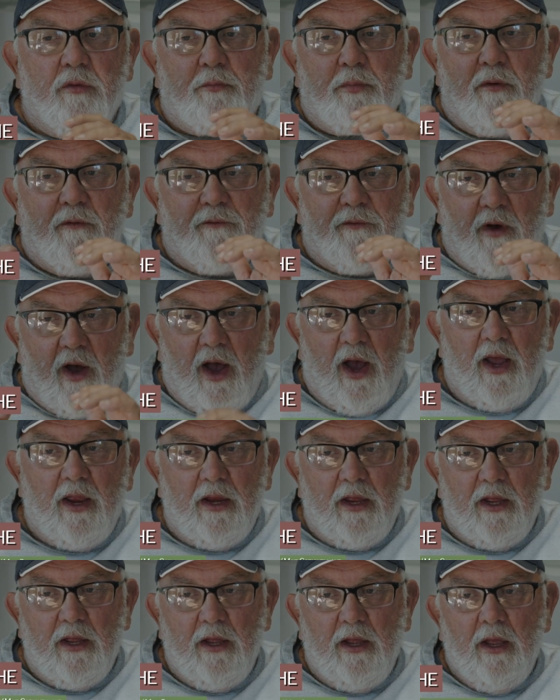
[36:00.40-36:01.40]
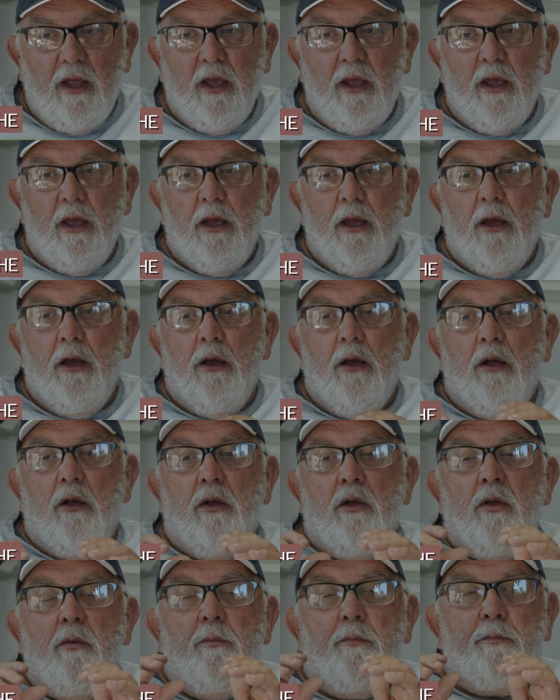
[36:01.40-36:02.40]
providing
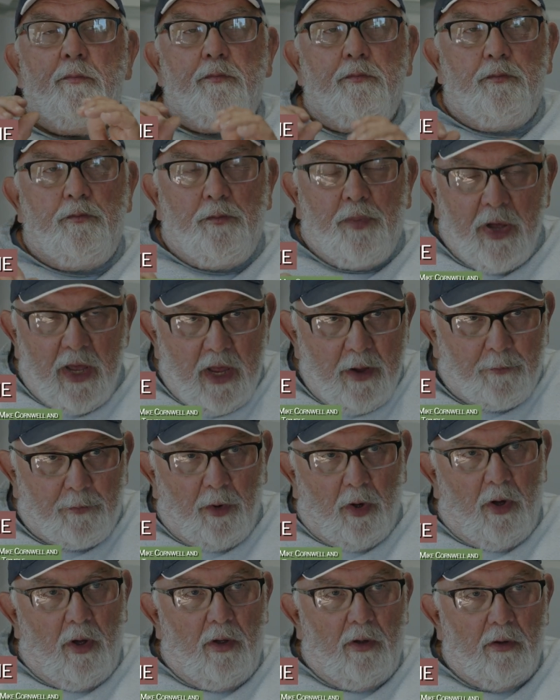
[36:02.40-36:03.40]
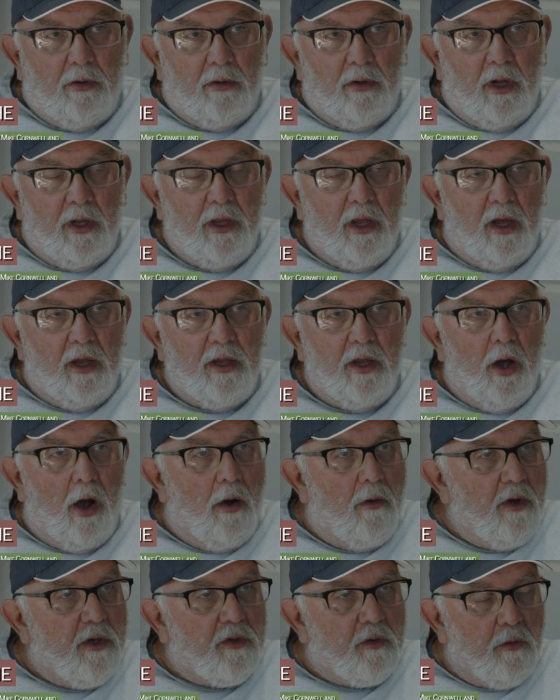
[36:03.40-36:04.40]
people. He
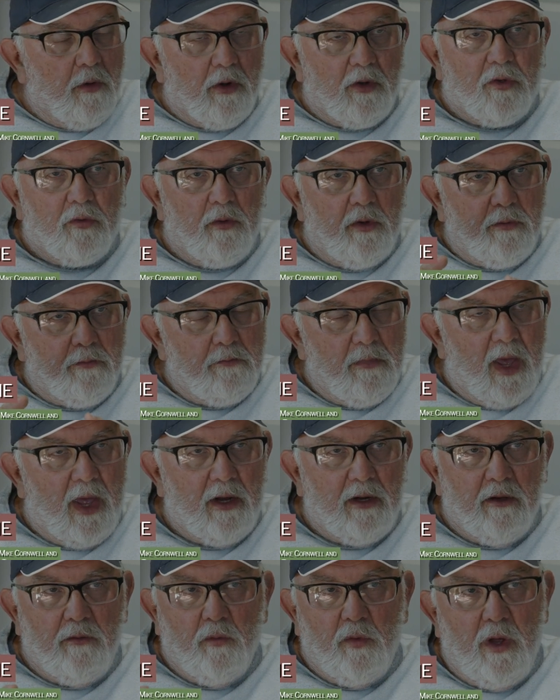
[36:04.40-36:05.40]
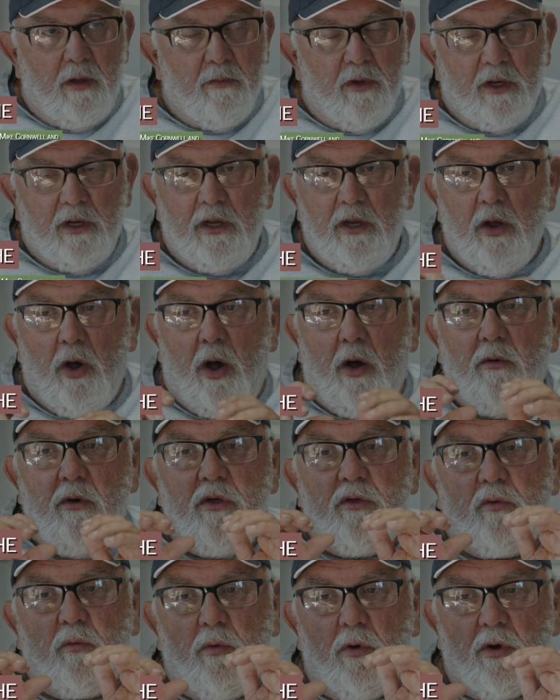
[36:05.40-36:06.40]
always works with men and women. He
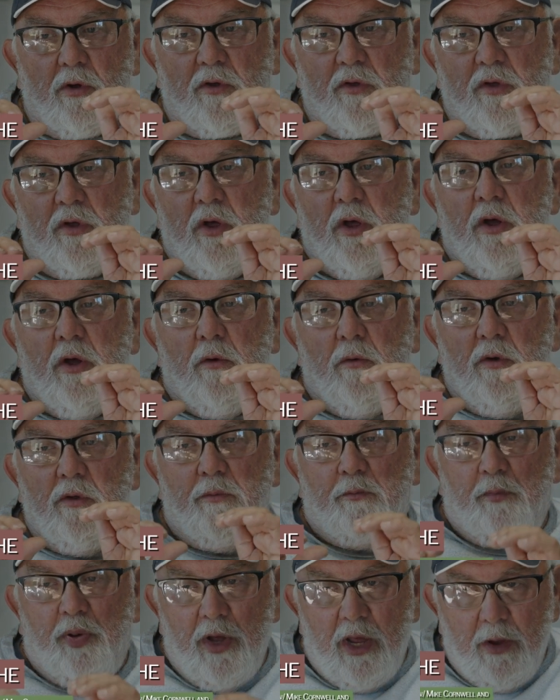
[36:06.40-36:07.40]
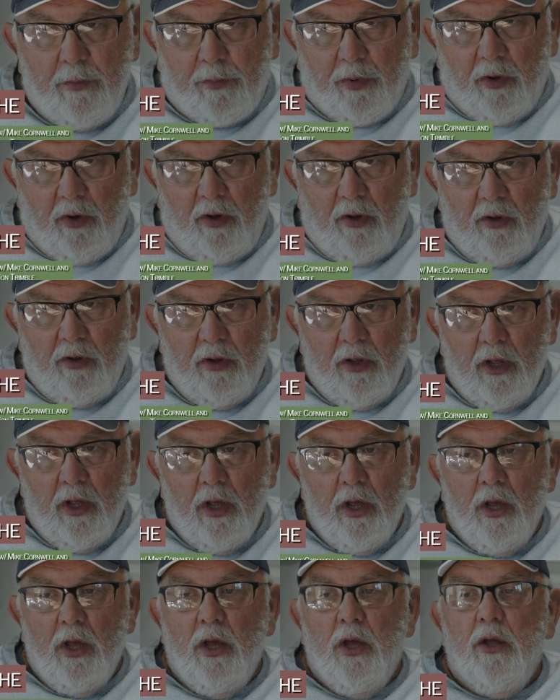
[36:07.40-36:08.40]
always works with people
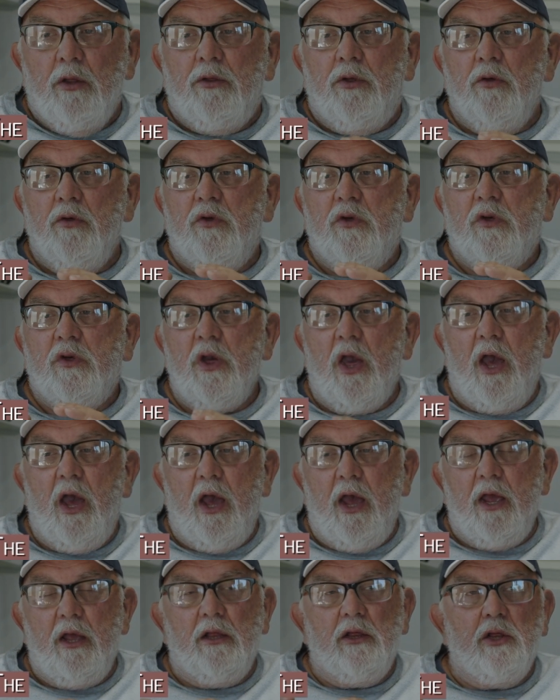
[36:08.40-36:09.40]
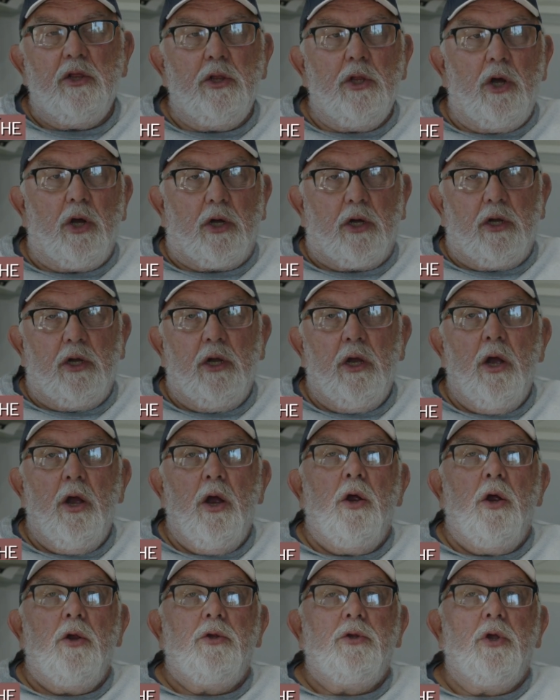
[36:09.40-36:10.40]
to say, look,
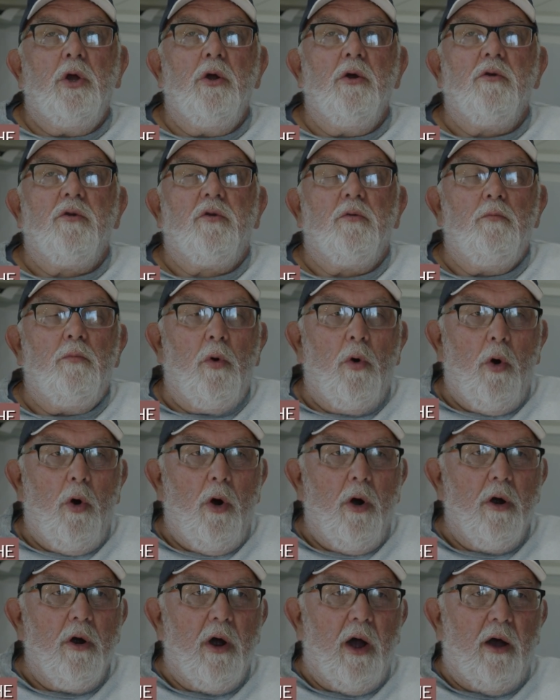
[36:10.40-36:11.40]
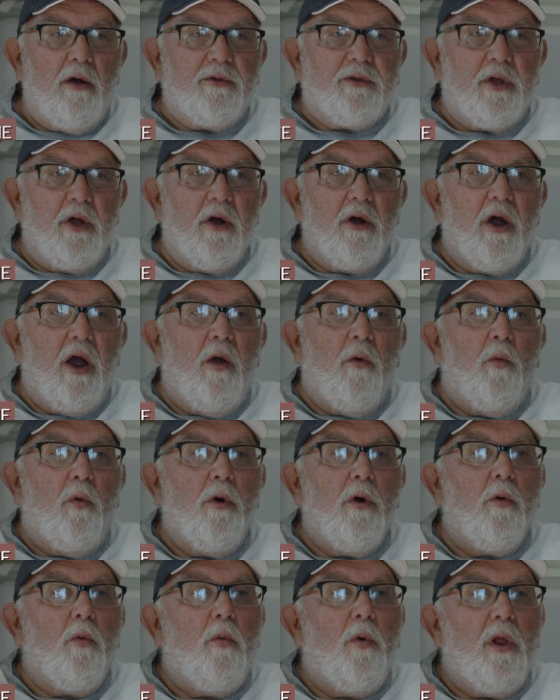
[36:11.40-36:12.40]
there's more out there, and
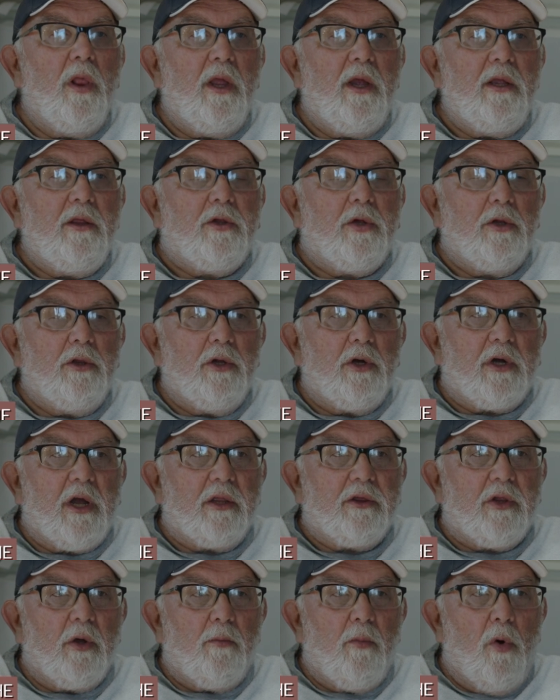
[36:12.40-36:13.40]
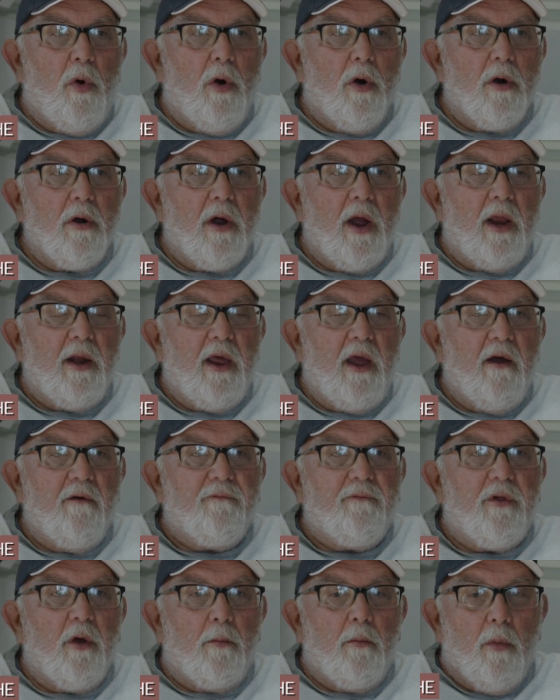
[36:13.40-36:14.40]
we're willing to look at the more and
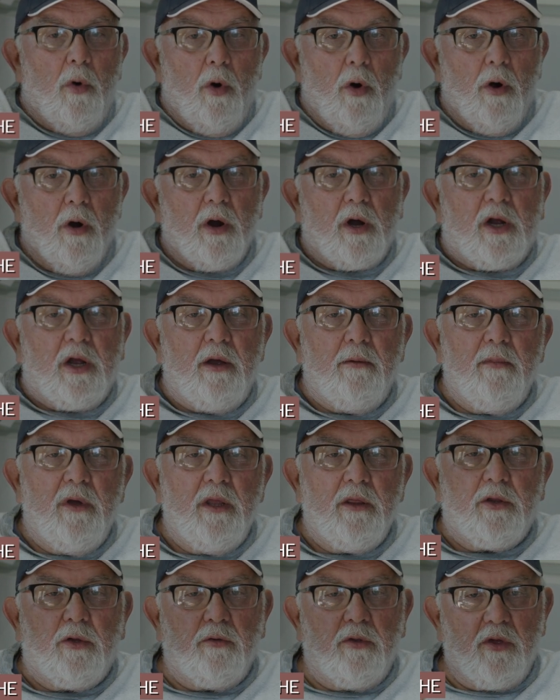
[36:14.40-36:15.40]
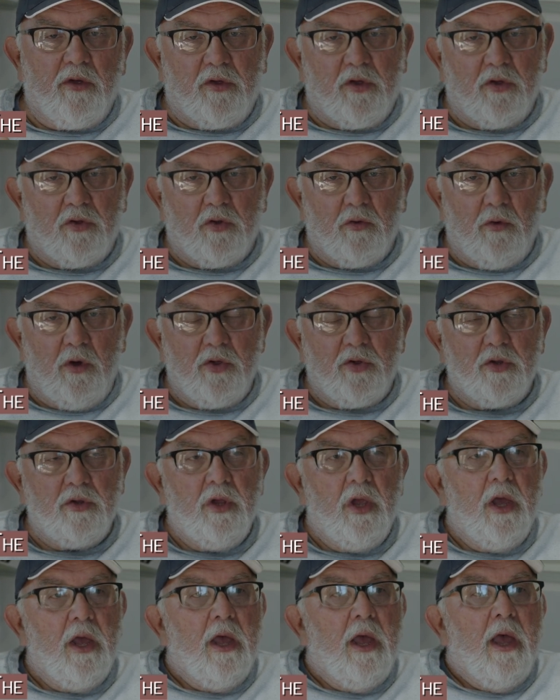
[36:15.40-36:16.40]
have the more come into the situation.
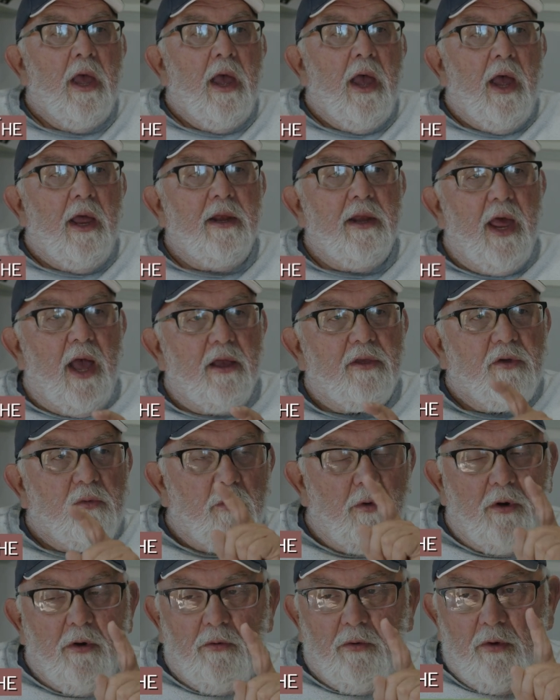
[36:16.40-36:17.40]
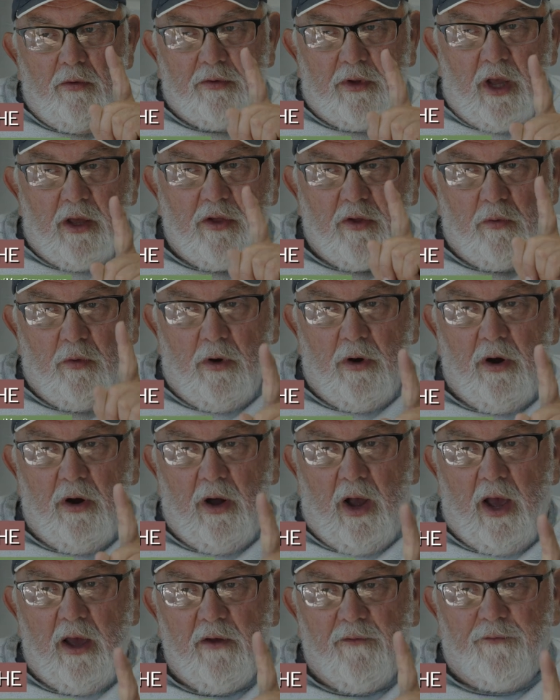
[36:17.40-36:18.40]
Yeah. And that's where
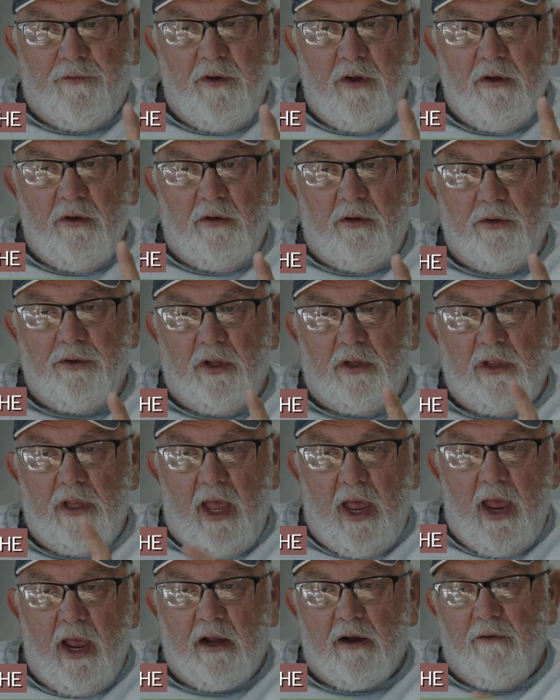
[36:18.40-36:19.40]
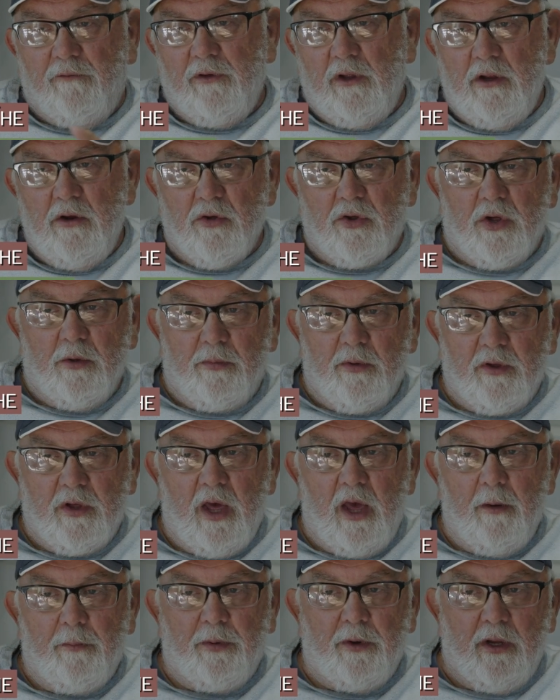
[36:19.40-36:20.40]
I feel the lack of leadership is
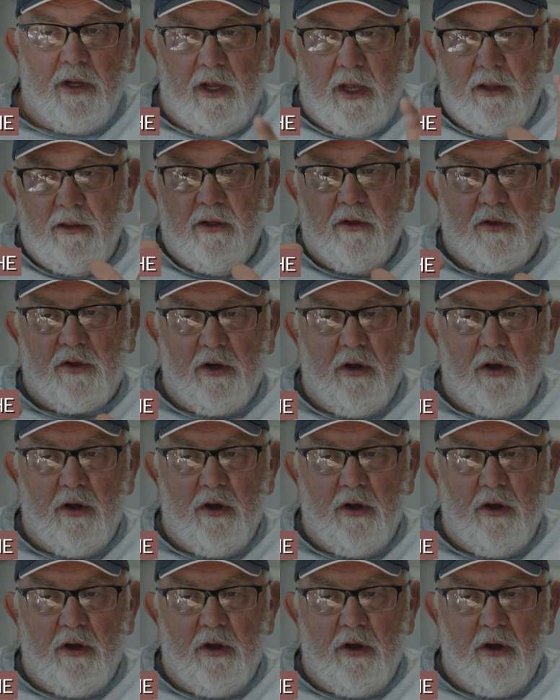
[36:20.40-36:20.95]
happening in this